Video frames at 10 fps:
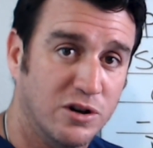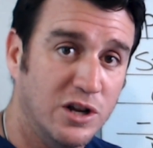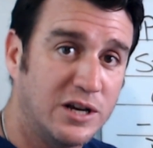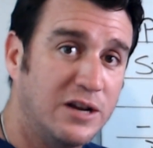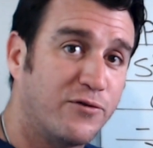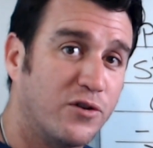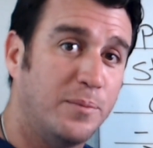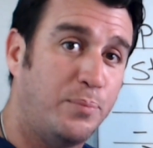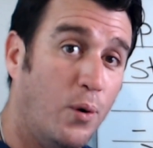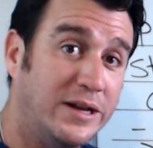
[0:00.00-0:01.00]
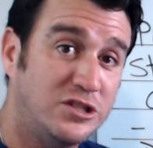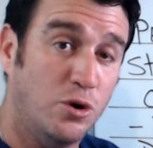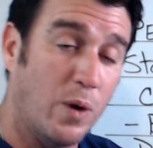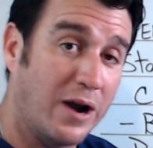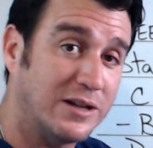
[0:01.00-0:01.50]
You're looking for the
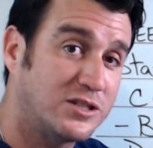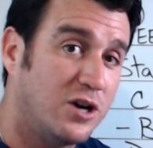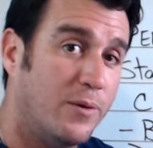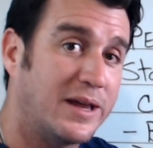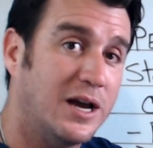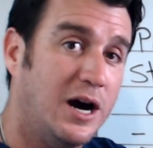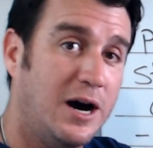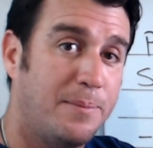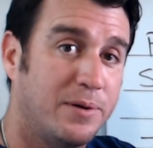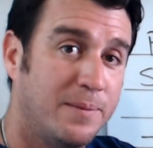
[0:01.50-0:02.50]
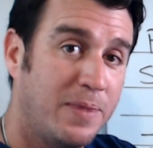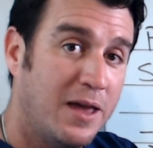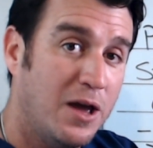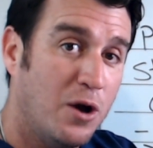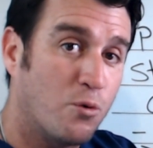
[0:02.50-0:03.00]
point to where it's going up
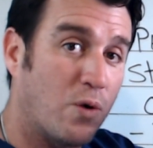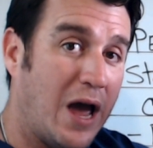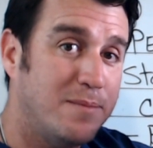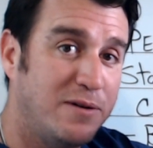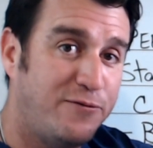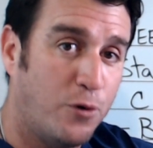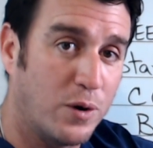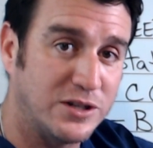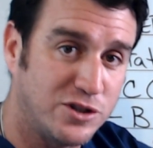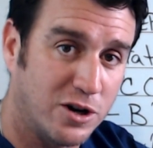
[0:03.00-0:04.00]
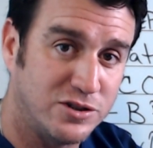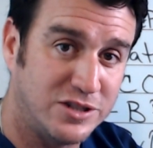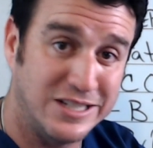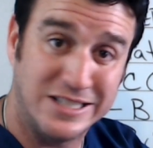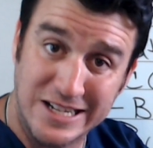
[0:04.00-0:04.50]
right before it
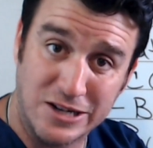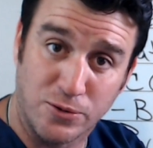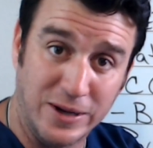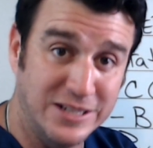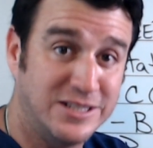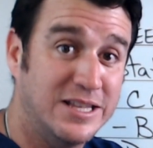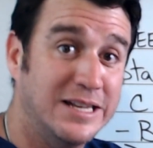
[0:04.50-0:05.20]
starts to decrease.